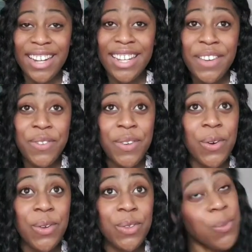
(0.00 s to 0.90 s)
And if
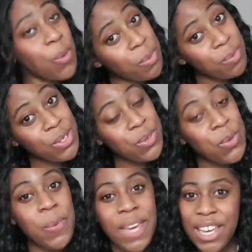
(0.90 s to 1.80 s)
you want me to
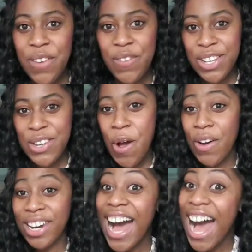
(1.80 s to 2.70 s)
make a video
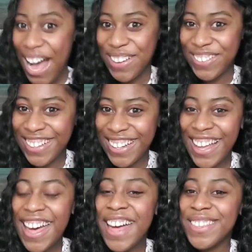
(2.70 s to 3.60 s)
on how
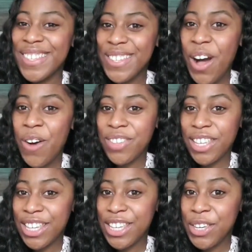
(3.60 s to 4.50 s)
to solve
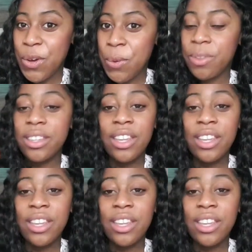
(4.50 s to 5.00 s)
the cube,